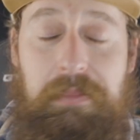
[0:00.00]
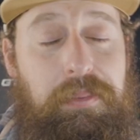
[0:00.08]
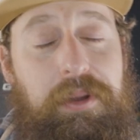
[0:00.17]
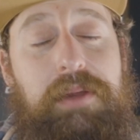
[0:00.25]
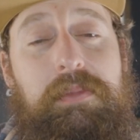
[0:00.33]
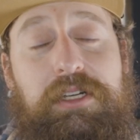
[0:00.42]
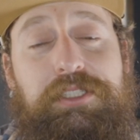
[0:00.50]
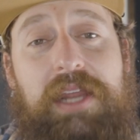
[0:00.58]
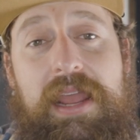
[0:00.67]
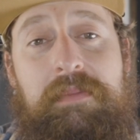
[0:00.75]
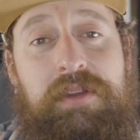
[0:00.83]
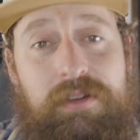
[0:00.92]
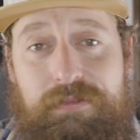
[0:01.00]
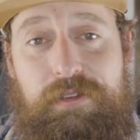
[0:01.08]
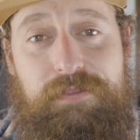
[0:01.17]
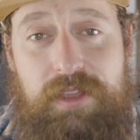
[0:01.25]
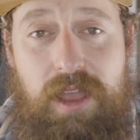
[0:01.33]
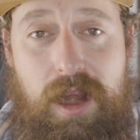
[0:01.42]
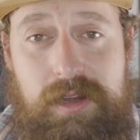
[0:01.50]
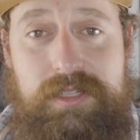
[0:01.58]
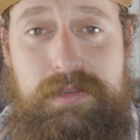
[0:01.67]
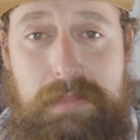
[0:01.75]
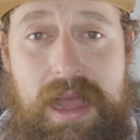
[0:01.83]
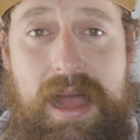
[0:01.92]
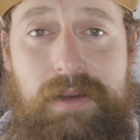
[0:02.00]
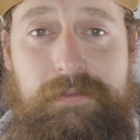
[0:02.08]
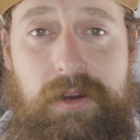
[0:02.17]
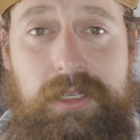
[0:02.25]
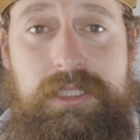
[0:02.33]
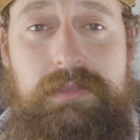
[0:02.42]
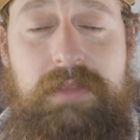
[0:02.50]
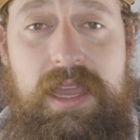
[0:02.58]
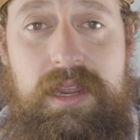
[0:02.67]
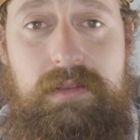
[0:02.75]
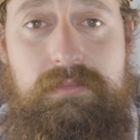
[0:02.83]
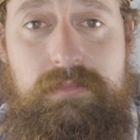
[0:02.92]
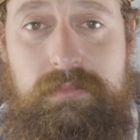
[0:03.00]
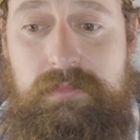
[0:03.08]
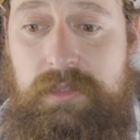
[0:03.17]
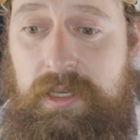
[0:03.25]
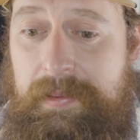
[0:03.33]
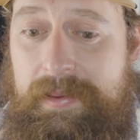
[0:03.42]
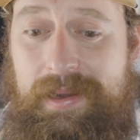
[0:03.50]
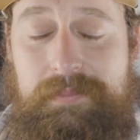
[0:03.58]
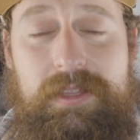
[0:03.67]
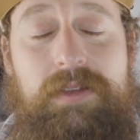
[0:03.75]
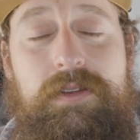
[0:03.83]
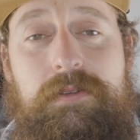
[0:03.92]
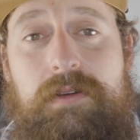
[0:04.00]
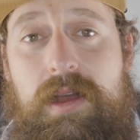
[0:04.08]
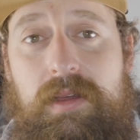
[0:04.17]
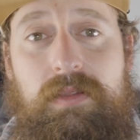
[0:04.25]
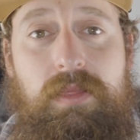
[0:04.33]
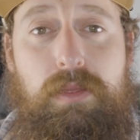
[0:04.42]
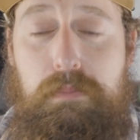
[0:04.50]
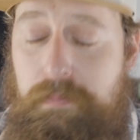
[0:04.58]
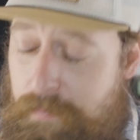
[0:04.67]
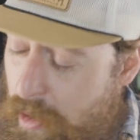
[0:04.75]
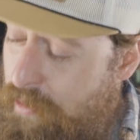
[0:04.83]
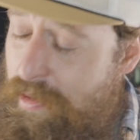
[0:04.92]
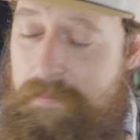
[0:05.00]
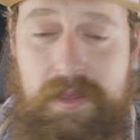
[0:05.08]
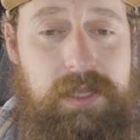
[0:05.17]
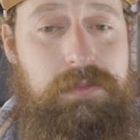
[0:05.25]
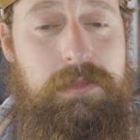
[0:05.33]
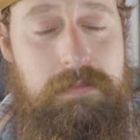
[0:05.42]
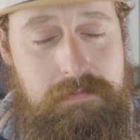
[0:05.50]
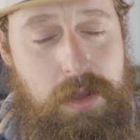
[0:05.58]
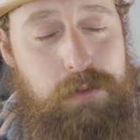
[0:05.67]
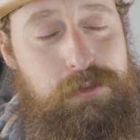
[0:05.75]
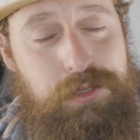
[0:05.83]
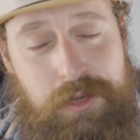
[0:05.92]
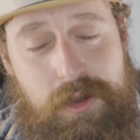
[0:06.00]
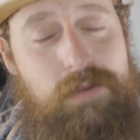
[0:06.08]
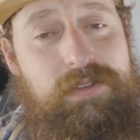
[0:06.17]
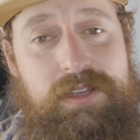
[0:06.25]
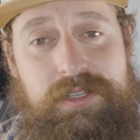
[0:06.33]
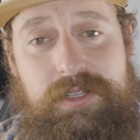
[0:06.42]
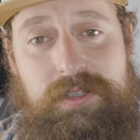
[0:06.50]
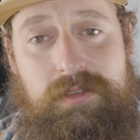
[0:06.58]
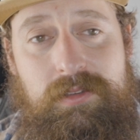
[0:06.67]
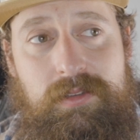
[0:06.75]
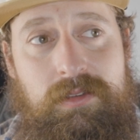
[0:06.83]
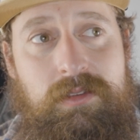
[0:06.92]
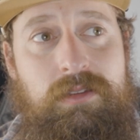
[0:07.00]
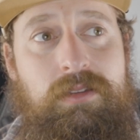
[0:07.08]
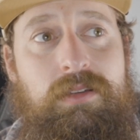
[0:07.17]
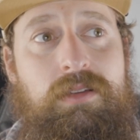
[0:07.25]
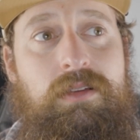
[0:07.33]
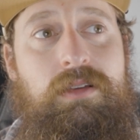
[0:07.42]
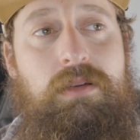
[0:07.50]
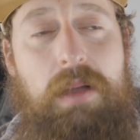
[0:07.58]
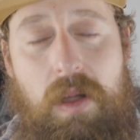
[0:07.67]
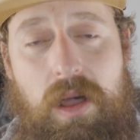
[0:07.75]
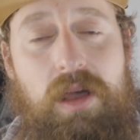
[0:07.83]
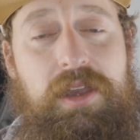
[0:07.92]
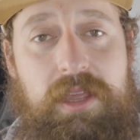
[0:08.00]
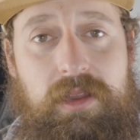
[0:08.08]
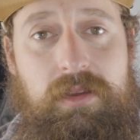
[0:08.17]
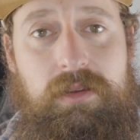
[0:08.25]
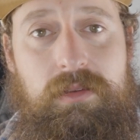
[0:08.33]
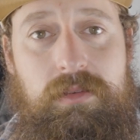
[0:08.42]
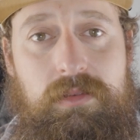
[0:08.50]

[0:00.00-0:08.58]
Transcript: Pretty much damn near 50 yards is about how far she made it. I'm telling you what, the part that makes me most nervous about hunting,